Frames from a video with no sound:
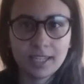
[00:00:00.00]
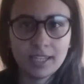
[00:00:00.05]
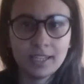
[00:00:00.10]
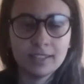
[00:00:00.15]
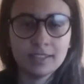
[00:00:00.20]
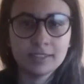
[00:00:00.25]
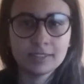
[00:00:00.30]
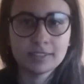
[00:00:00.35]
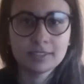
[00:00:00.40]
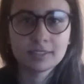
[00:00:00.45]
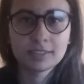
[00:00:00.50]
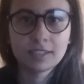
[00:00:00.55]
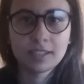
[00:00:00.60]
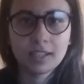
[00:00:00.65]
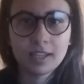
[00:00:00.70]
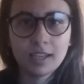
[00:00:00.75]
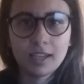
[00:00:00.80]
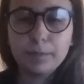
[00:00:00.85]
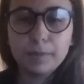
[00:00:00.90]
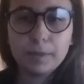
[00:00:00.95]
ends.
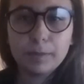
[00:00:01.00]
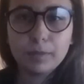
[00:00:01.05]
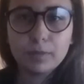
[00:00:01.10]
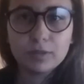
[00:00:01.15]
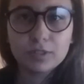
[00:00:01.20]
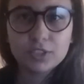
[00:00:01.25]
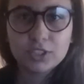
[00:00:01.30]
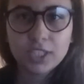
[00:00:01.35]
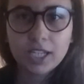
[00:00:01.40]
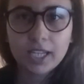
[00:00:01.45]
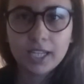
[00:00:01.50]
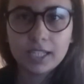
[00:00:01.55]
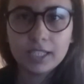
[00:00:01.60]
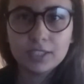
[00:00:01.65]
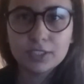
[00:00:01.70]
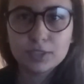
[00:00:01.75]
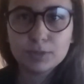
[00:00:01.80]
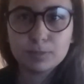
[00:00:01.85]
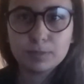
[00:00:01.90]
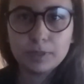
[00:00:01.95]
People
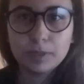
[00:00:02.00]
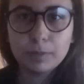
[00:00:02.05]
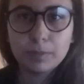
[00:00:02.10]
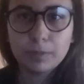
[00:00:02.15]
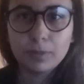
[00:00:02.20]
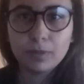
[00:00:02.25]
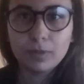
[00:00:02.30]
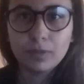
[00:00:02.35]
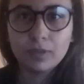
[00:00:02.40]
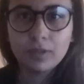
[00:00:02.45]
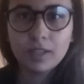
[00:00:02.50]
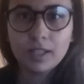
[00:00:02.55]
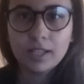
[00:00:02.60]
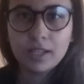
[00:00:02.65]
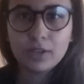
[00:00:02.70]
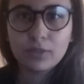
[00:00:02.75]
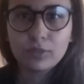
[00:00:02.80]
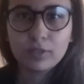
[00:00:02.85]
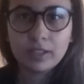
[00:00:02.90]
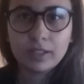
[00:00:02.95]
change, people
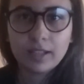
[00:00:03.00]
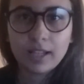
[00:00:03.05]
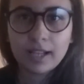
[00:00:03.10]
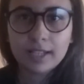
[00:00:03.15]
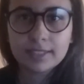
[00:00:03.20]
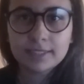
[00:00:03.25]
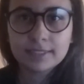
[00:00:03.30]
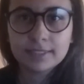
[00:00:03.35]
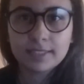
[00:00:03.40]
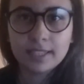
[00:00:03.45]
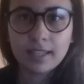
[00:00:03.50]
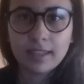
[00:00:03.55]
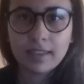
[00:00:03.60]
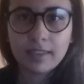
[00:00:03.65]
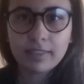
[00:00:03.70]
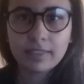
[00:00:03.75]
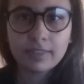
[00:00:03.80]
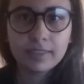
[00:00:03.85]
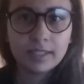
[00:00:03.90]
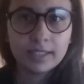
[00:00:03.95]
realize
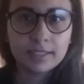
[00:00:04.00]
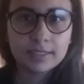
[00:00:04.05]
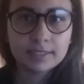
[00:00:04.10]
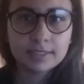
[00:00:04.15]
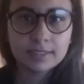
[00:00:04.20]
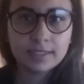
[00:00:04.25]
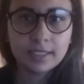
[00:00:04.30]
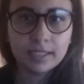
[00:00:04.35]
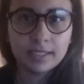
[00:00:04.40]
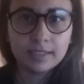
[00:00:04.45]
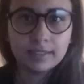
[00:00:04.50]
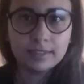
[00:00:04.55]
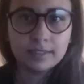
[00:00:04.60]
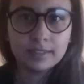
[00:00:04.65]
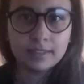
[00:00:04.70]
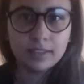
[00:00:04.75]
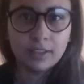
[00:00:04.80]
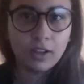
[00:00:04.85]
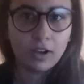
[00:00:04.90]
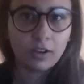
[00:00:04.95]
that things they
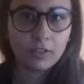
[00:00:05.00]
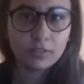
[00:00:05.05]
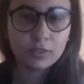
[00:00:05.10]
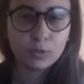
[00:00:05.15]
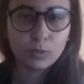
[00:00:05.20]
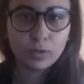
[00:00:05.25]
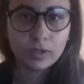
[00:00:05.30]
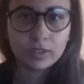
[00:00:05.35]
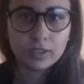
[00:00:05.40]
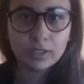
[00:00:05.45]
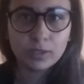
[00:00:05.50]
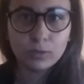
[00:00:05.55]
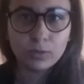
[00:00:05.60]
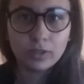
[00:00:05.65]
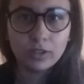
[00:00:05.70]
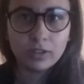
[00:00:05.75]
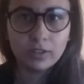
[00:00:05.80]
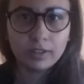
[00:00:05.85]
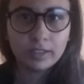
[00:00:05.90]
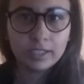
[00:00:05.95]
loved when they
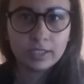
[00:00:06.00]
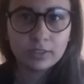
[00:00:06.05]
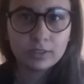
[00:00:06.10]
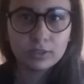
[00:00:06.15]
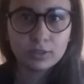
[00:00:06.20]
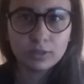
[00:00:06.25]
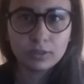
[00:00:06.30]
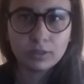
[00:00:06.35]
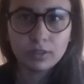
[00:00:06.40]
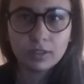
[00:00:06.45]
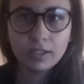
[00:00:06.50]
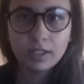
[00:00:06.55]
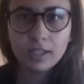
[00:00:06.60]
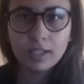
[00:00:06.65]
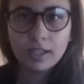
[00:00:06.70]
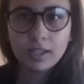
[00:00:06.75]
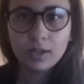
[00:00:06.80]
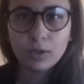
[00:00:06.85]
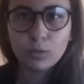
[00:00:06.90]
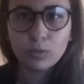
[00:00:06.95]
were little
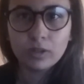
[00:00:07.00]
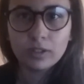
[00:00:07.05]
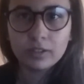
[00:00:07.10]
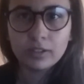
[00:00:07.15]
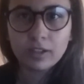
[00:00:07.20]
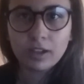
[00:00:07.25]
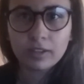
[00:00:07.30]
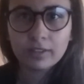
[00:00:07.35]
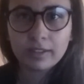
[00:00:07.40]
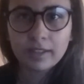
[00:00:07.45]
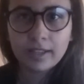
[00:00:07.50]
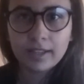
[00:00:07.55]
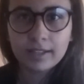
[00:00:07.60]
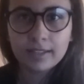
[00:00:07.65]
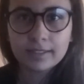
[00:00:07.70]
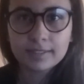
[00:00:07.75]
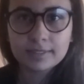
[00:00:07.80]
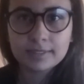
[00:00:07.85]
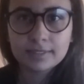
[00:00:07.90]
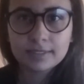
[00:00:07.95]
were not
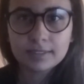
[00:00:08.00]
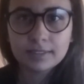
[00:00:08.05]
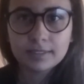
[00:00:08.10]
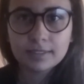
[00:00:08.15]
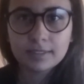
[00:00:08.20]
as